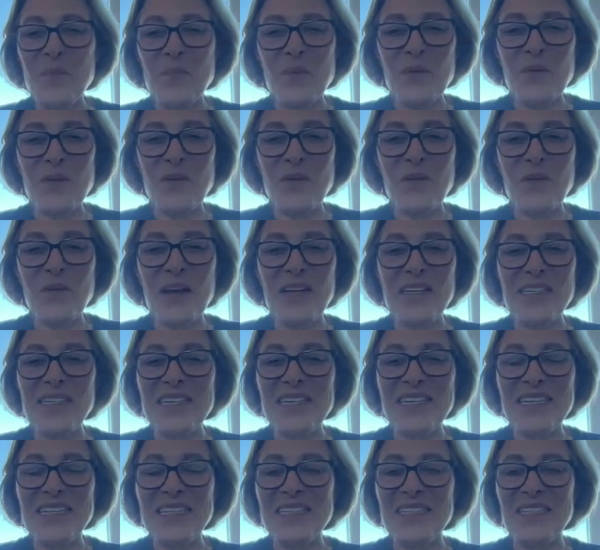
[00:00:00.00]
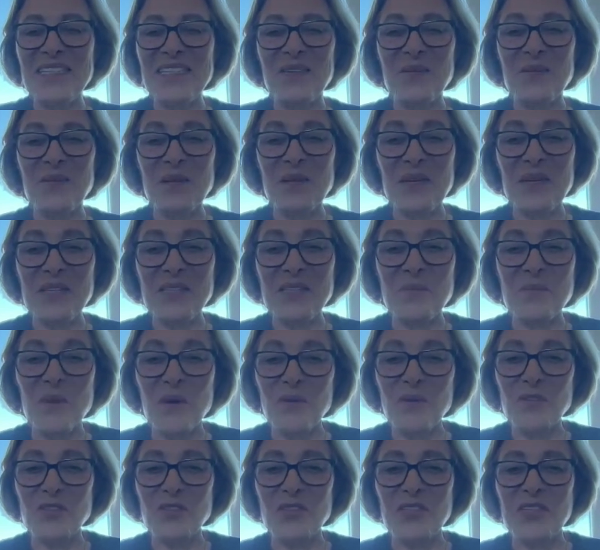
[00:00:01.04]
put your idea into
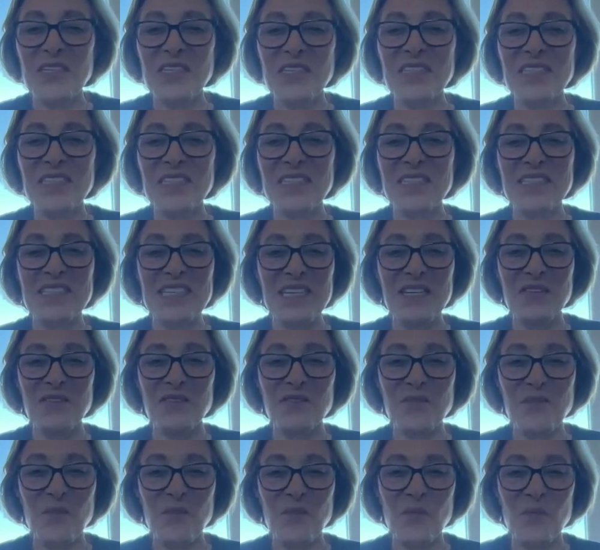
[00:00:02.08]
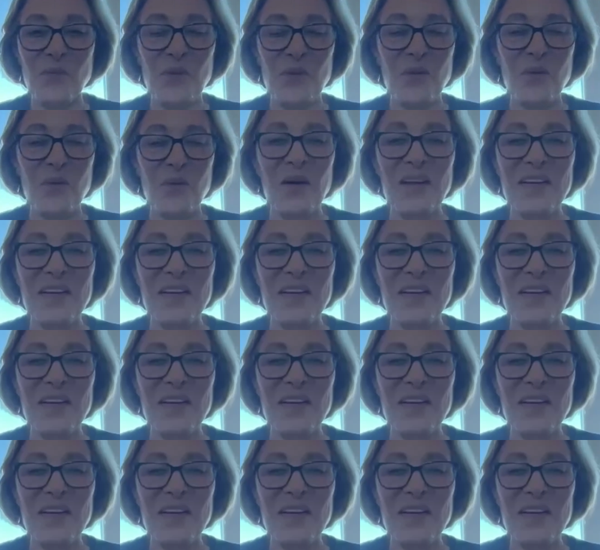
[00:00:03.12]
motion and to see it through.